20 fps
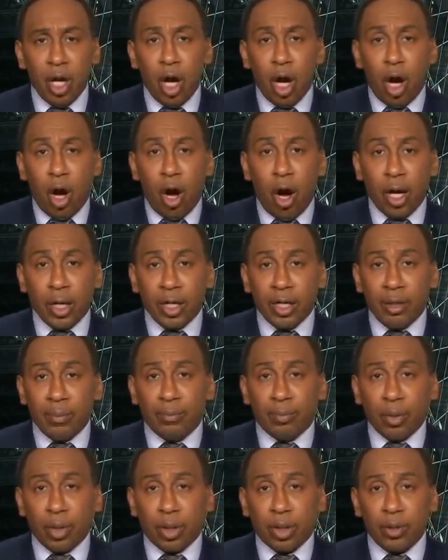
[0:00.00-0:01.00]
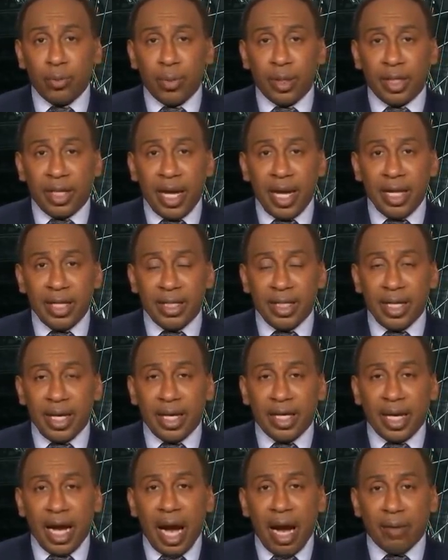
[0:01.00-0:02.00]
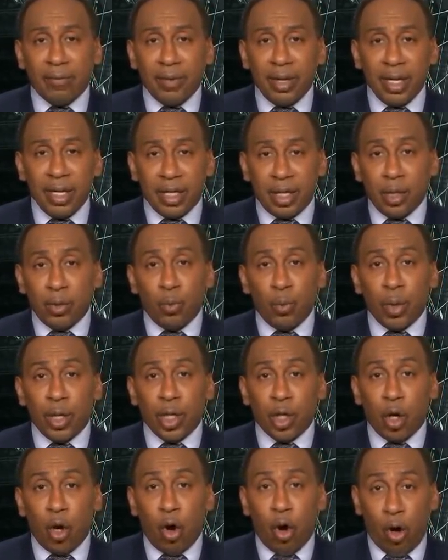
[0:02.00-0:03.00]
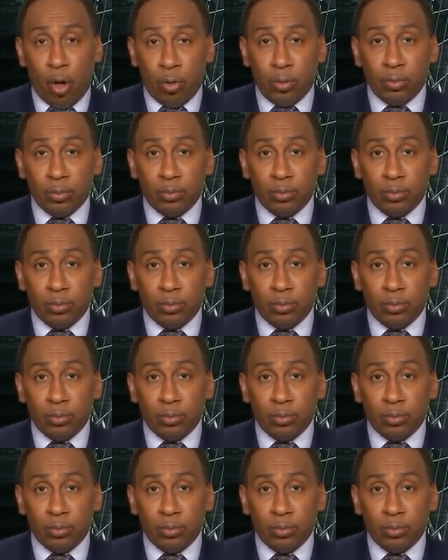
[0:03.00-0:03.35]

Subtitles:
Harden and Brooklyn with KD and Kyrie can win it all.